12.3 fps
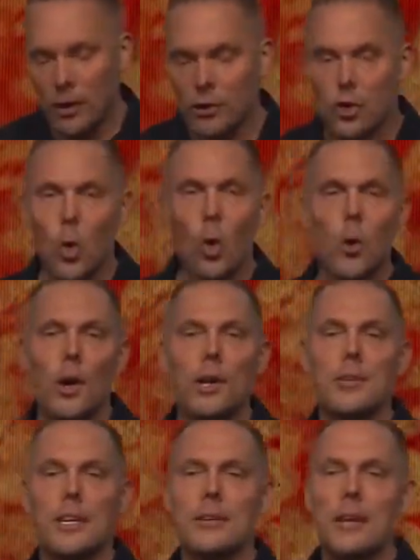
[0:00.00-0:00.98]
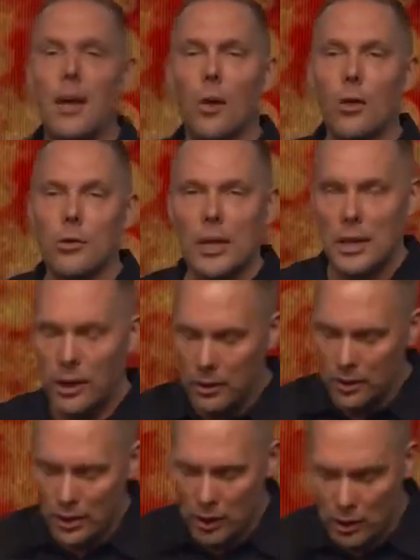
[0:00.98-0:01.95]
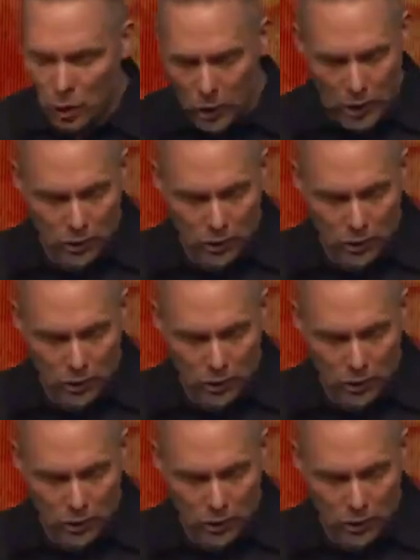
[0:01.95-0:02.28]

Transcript: stories he tells in Luke.